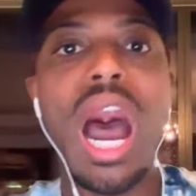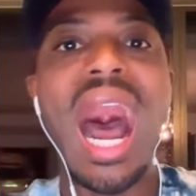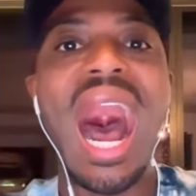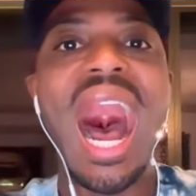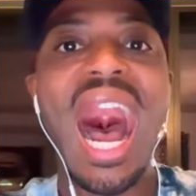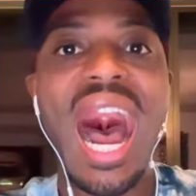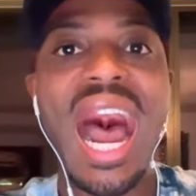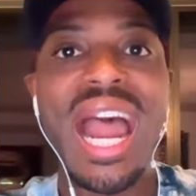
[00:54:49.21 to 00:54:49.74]

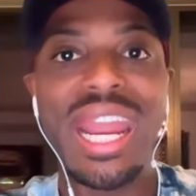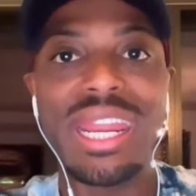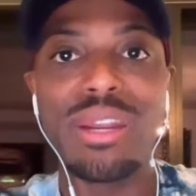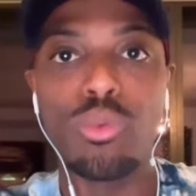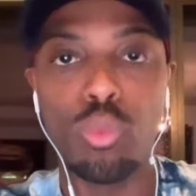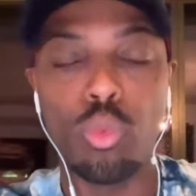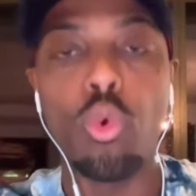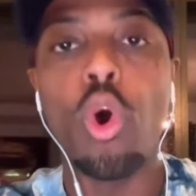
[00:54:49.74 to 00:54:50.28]
I
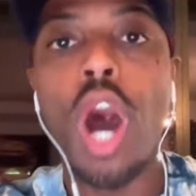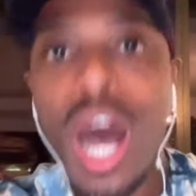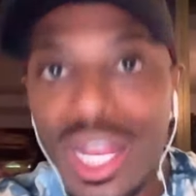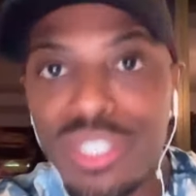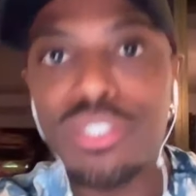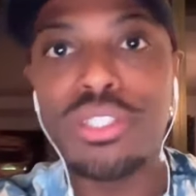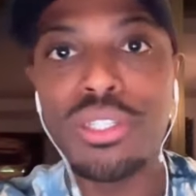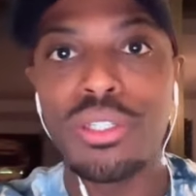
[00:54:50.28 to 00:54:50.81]

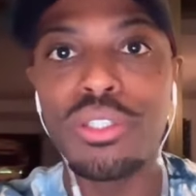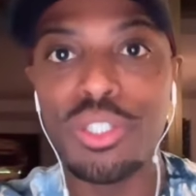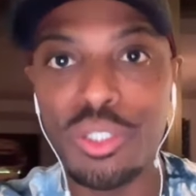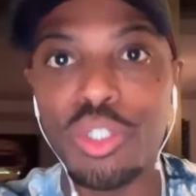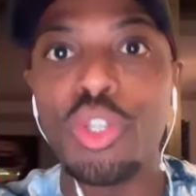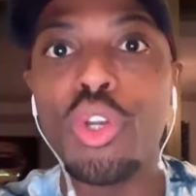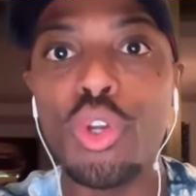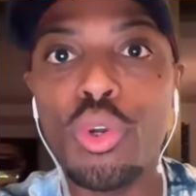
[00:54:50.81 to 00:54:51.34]
want to
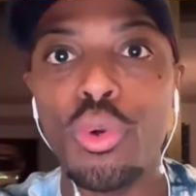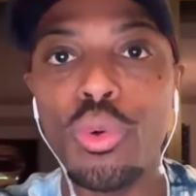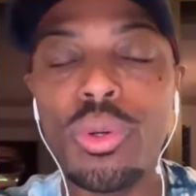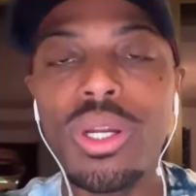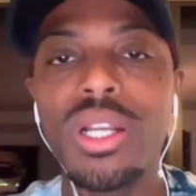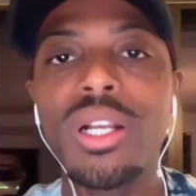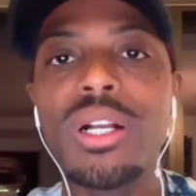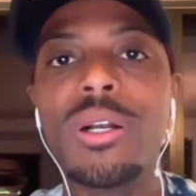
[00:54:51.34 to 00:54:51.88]
do.
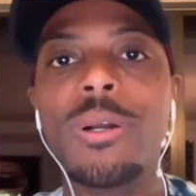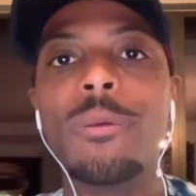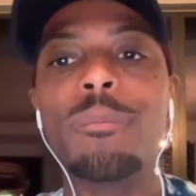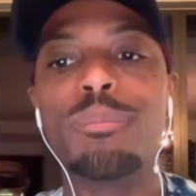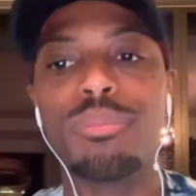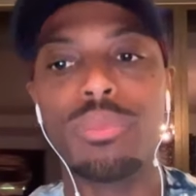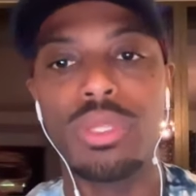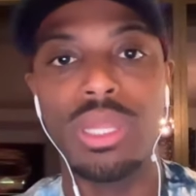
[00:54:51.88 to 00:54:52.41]

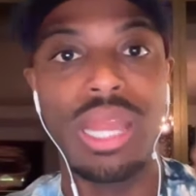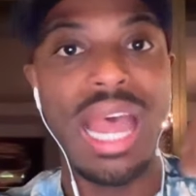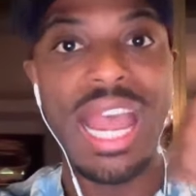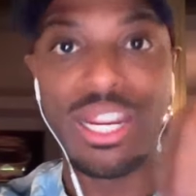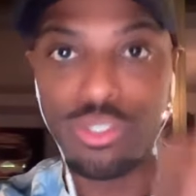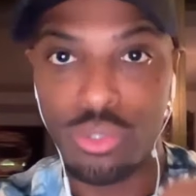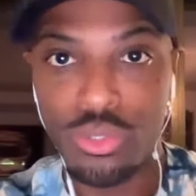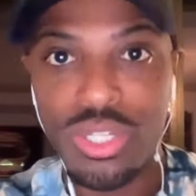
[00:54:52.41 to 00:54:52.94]

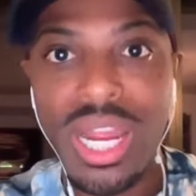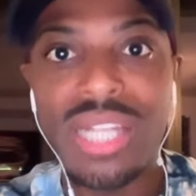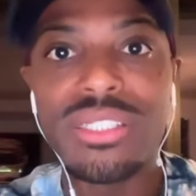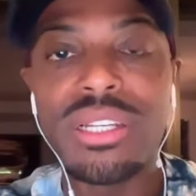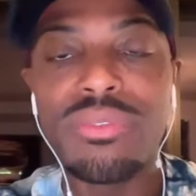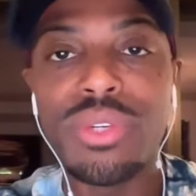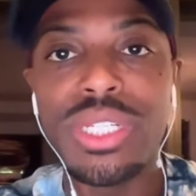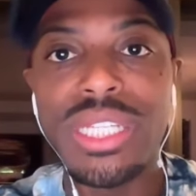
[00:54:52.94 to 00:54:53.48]
Exercise
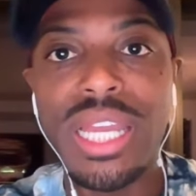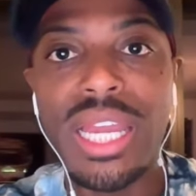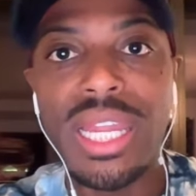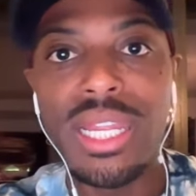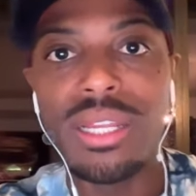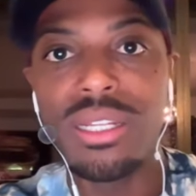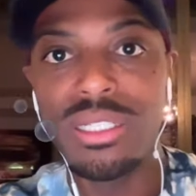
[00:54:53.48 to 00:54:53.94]
every day.